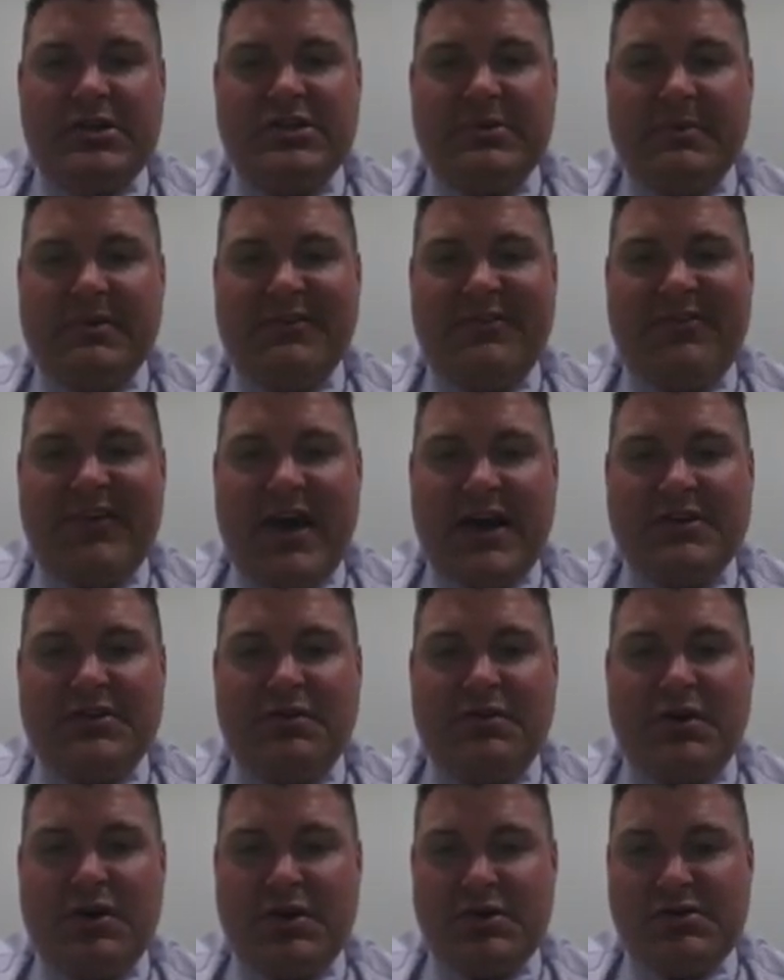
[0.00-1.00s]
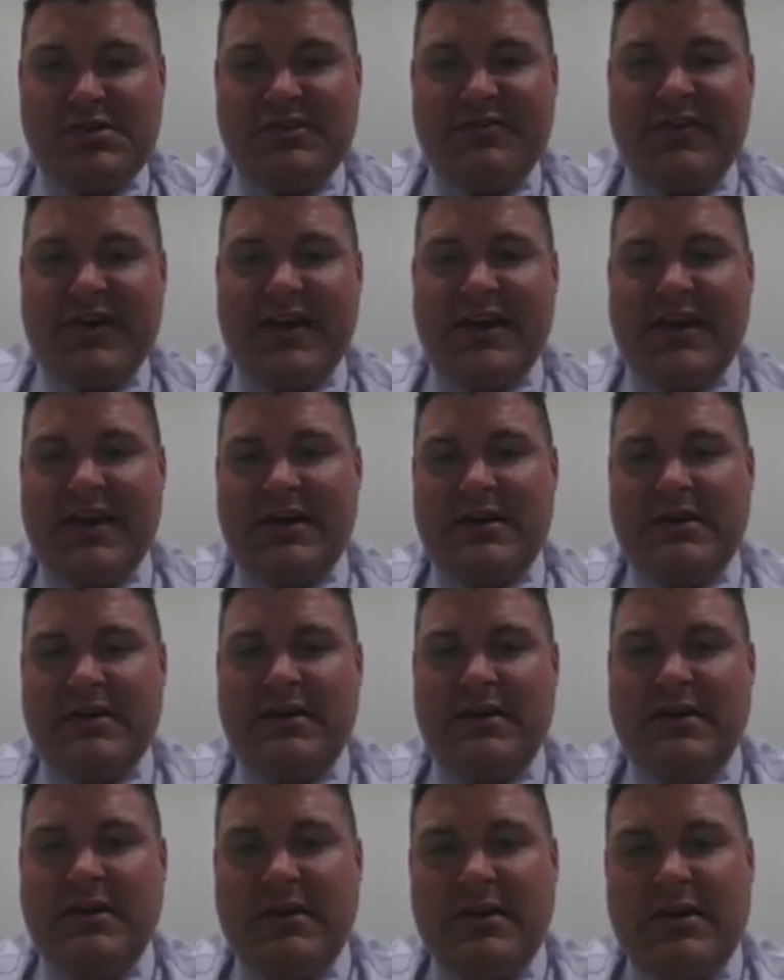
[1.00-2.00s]
So I'm going to factor and reduce if I can,
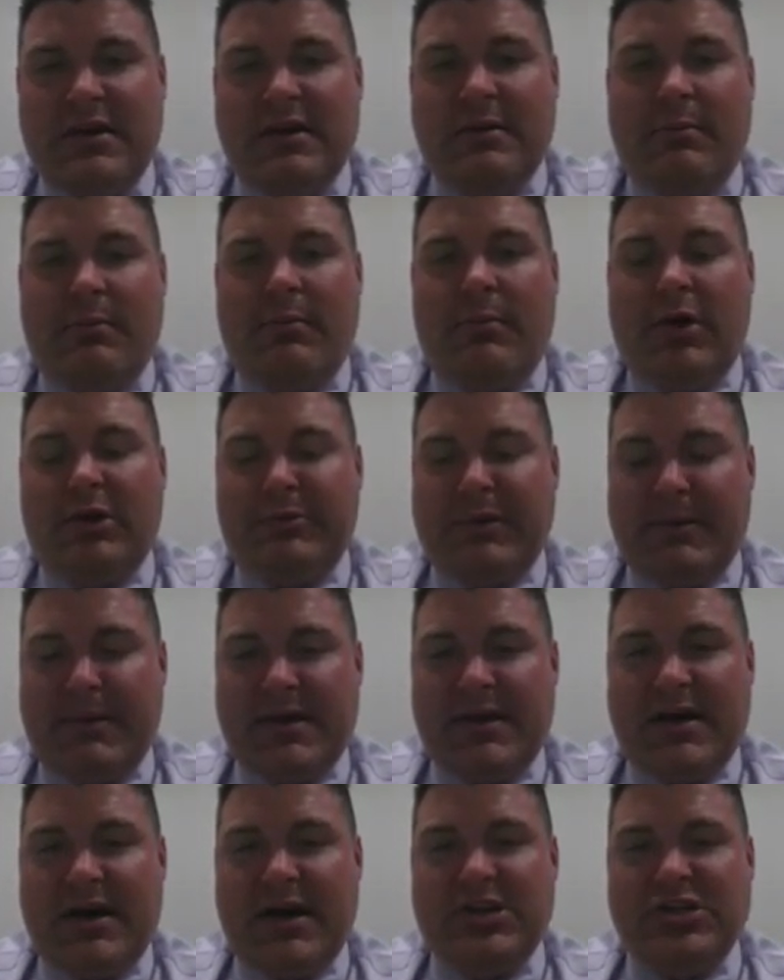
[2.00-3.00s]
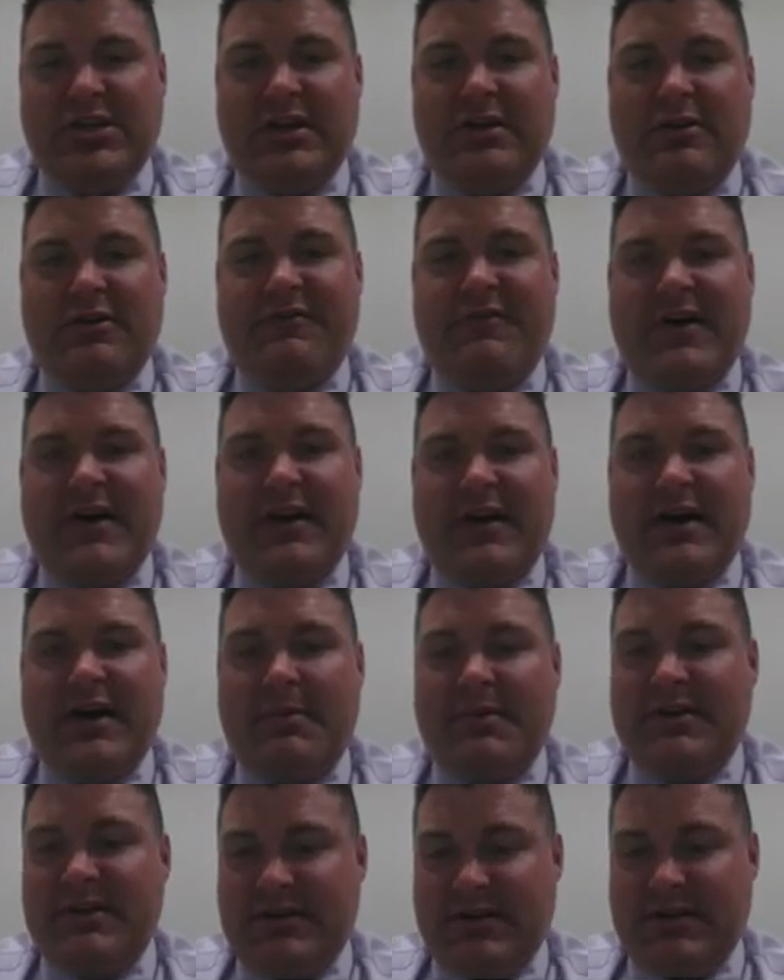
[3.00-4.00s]
multiply by the conjugate, or find a
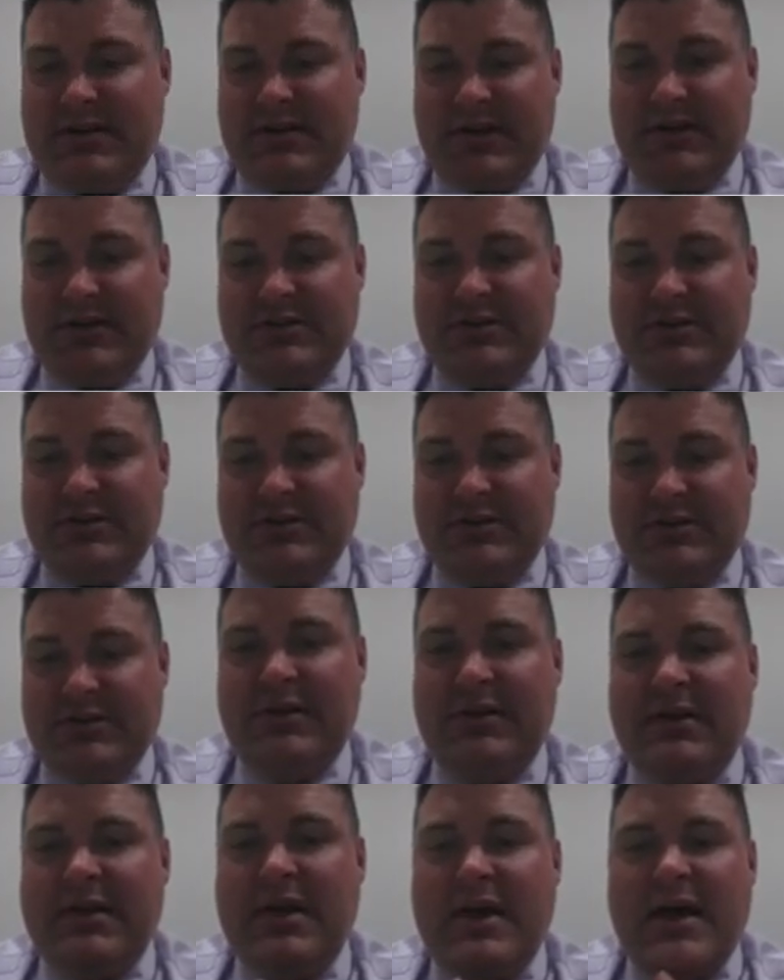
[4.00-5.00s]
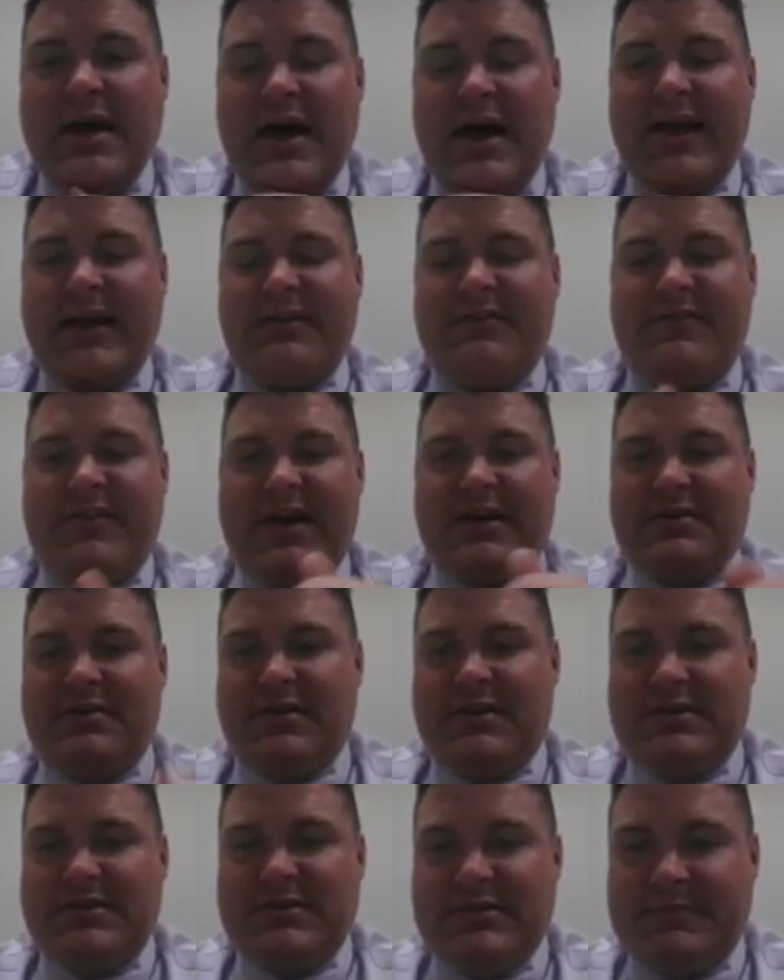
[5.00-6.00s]
common denominator. So this one, I can factor
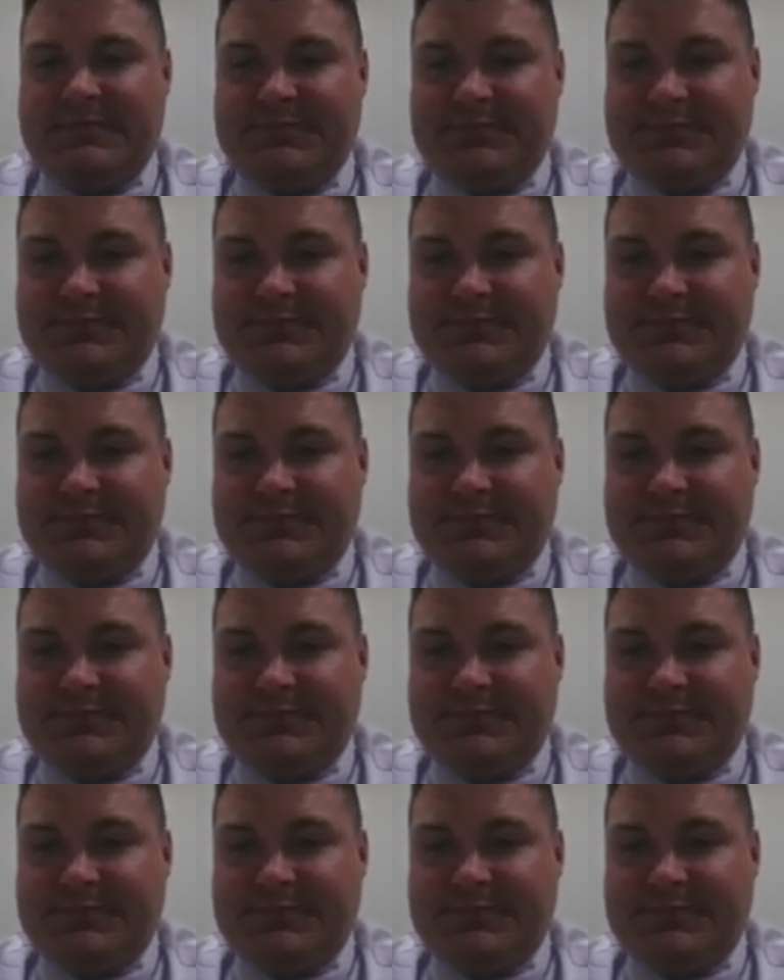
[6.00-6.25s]
this.